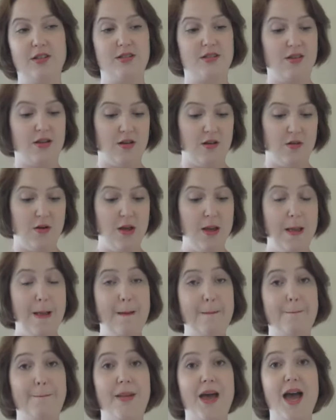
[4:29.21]
So
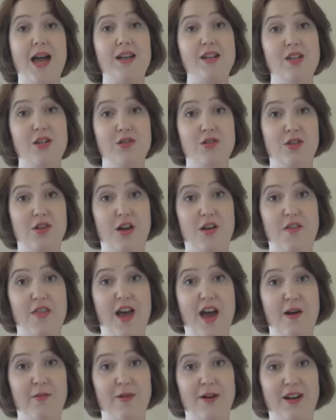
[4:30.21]
bad news on
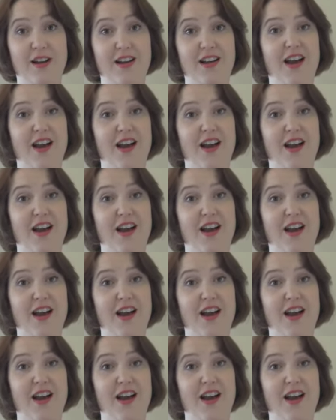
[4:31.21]
that one.